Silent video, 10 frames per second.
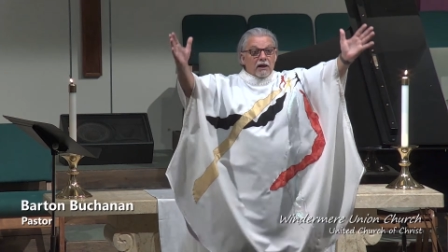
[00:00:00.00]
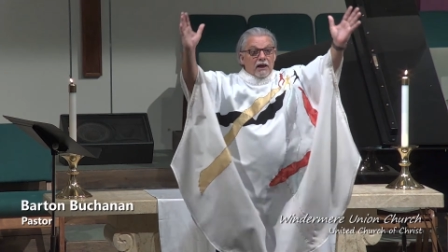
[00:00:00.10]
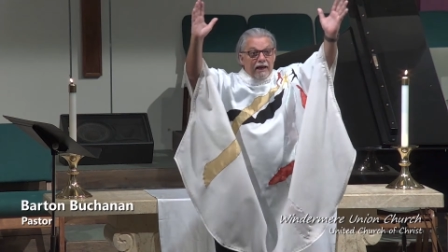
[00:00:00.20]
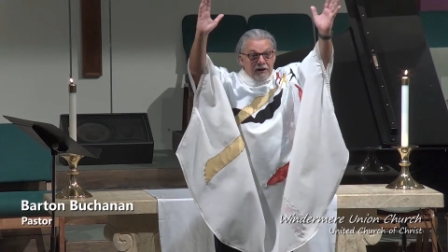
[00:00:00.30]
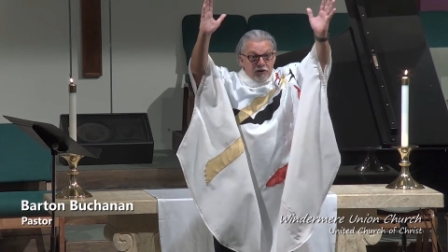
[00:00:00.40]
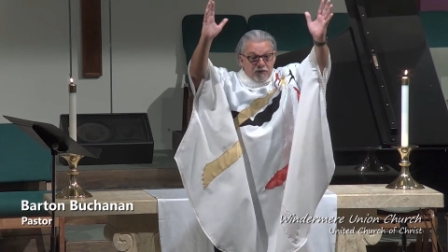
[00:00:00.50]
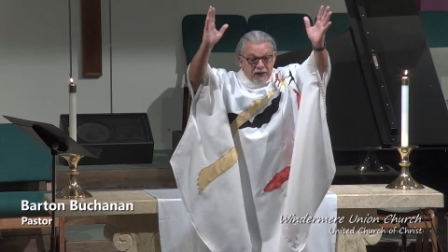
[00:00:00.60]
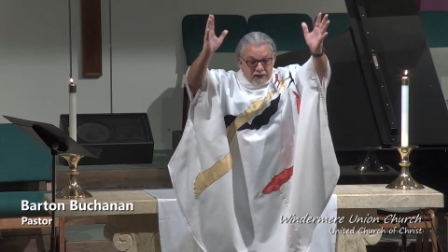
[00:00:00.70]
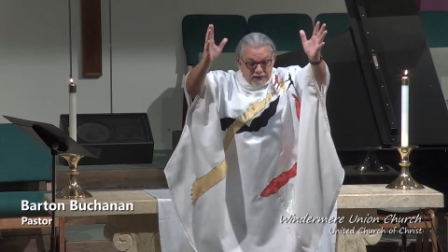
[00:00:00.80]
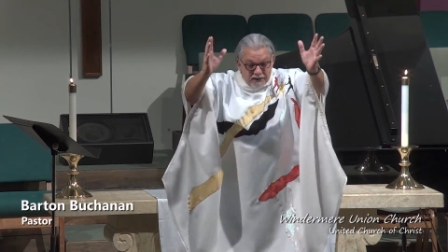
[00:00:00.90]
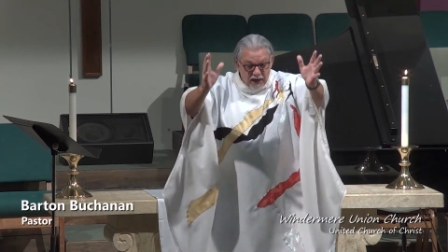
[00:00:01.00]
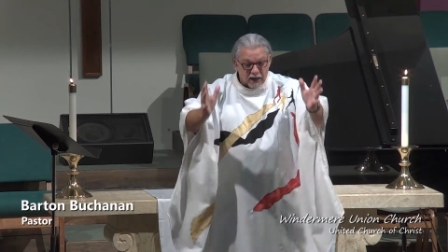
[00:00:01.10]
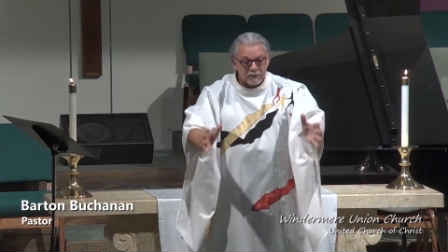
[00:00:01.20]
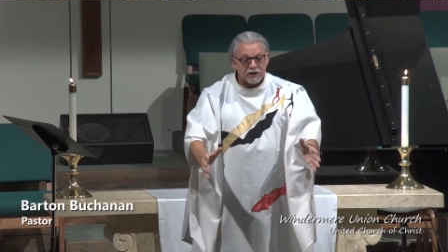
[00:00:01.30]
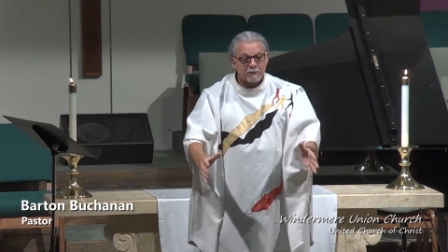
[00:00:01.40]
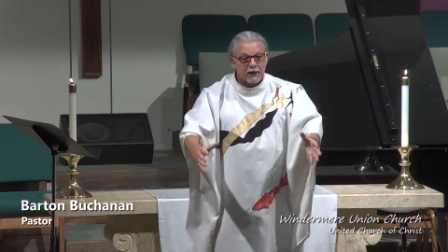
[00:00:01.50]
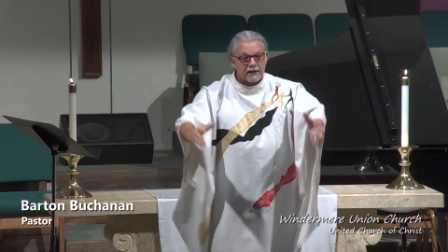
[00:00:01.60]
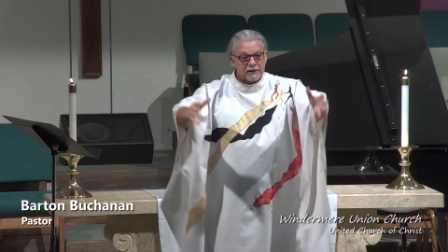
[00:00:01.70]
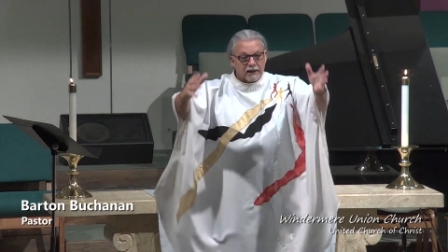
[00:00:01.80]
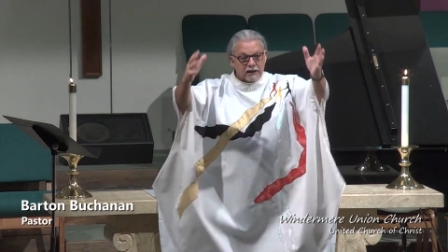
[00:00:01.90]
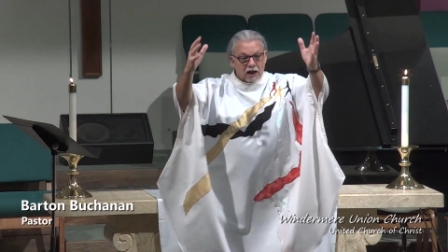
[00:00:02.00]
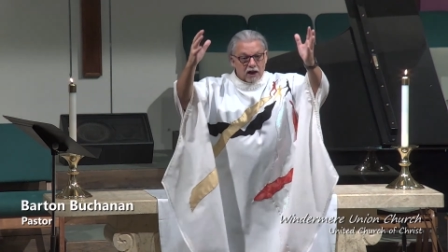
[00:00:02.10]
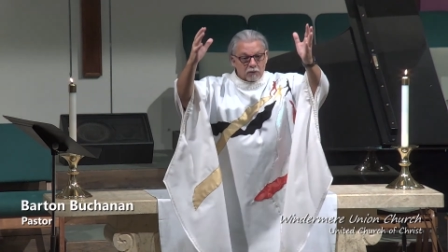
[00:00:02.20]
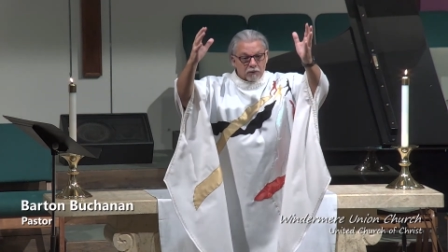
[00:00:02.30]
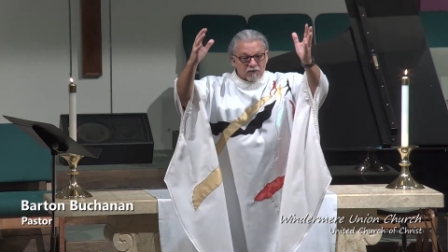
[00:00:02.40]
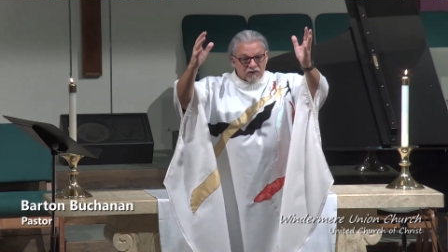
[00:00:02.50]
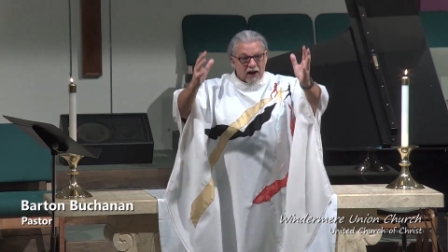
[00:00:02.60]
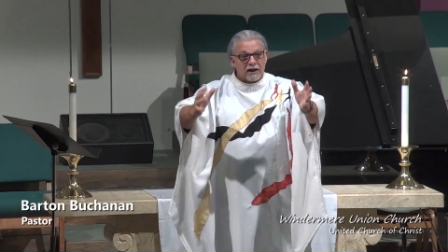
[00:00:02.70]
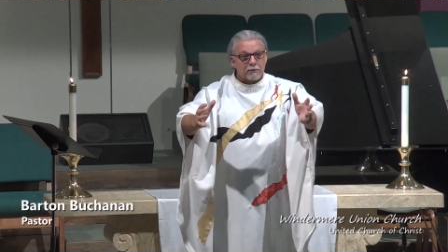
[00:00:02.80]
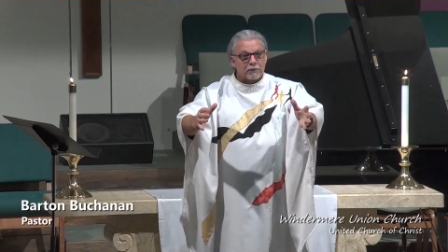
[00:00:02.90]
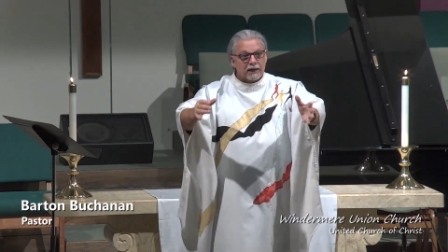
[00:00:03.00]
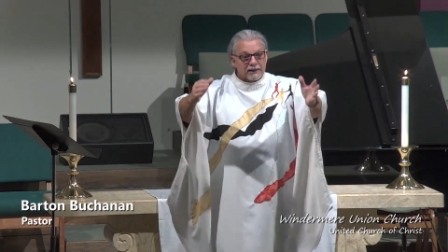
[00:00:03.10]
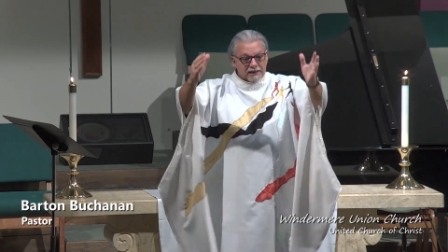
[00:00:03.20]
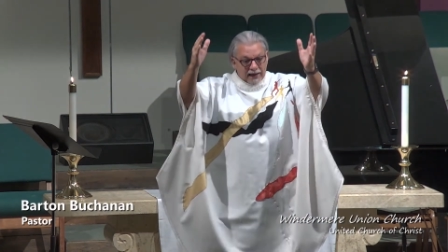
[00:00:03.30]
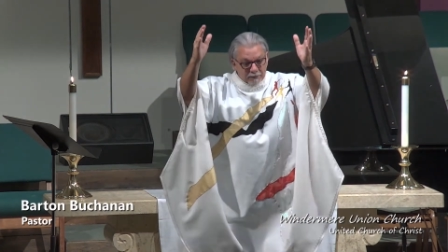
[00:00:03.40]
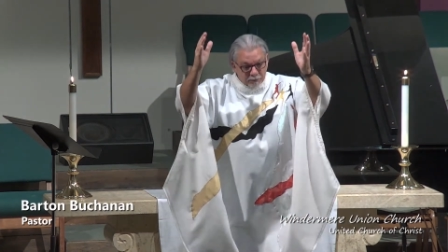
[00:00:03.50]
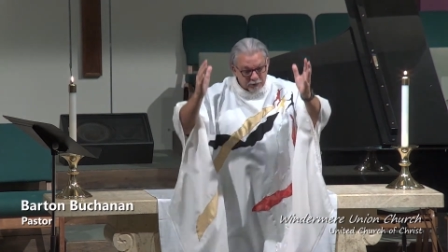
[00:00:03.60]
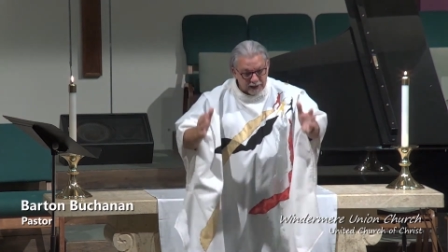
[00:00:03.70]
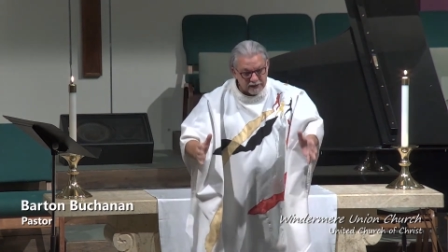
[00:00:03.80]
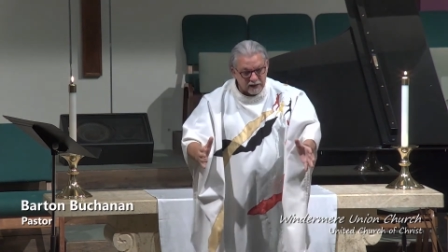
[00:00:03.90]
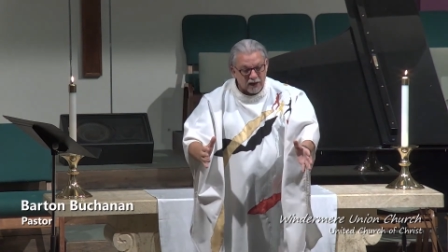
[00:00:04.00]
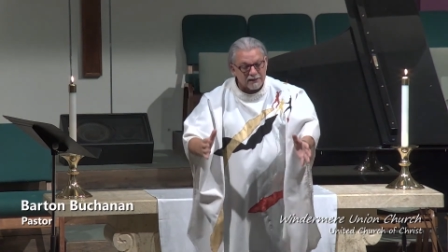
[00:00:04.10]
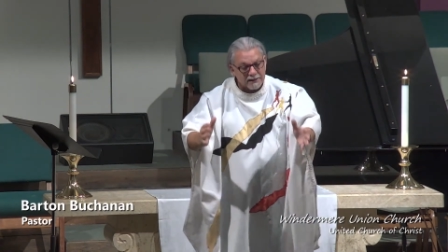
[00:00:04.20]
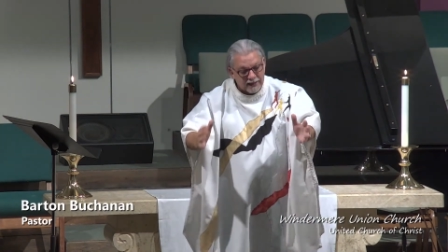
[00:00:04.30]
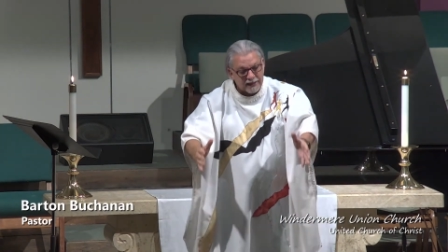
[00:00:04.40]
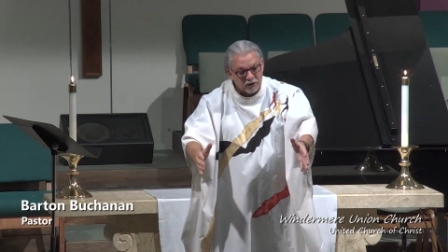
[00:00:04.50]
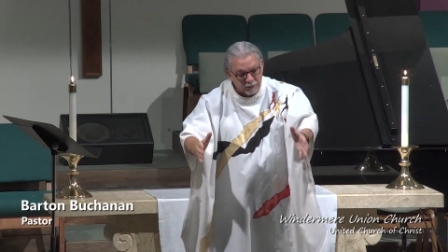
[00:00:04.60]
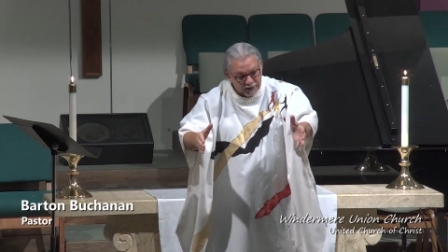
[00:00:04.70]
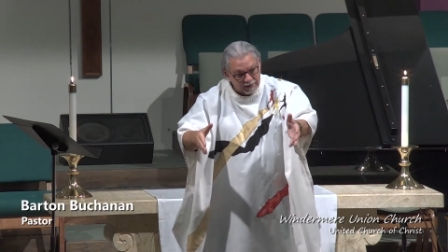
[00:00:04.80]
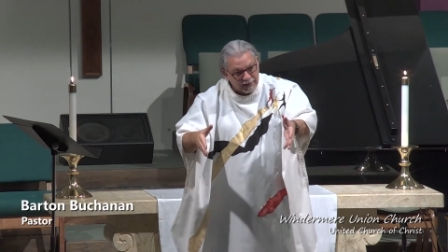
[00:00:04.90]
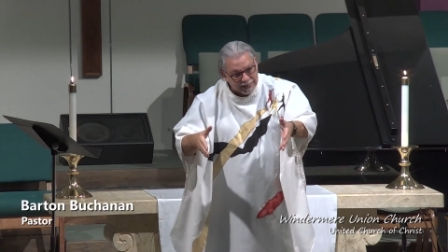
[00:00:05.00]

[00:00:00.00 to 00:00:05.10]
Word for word: intervene in time and space, and God would find a place and place God's kingdom in that